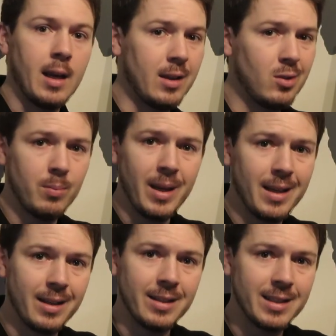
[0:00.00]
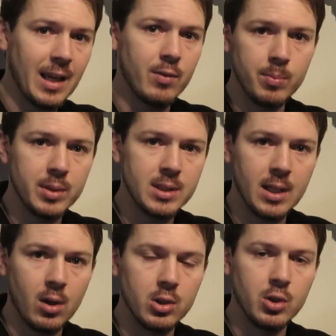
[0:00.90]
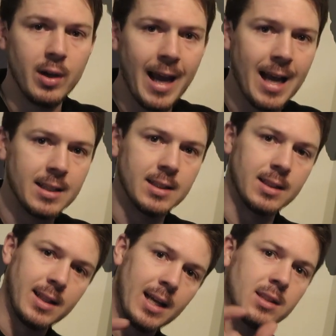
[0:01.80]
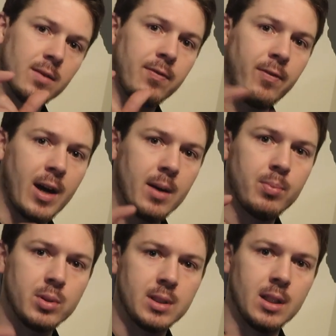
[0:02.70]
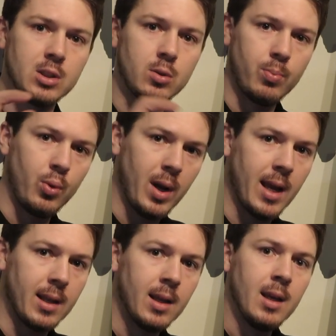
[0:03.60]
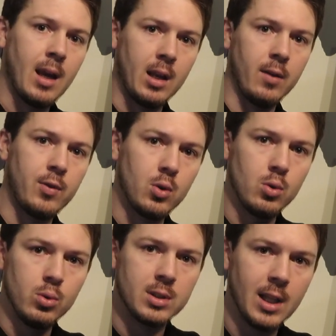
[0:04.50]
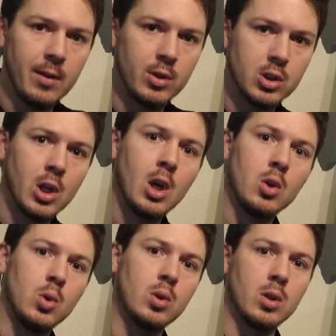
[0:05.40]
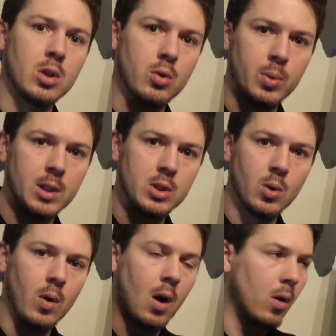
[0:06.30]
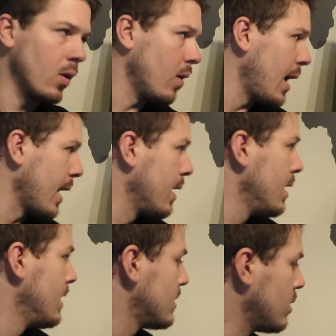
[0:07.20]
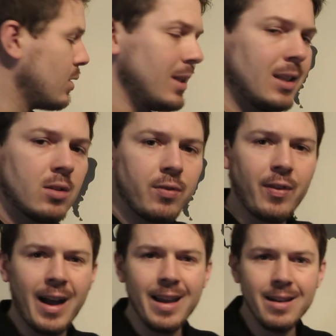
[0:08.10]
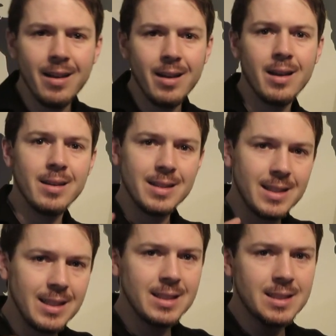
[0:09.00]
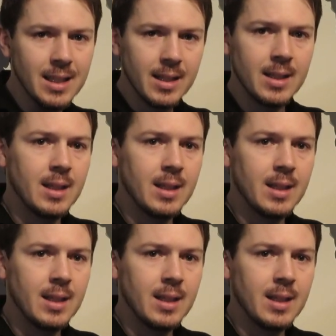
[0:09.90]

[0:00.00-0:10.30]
and you're making 7% on your asset. That's a 5% spread, and if you use leverage, you can increase your ROI. So you need to find these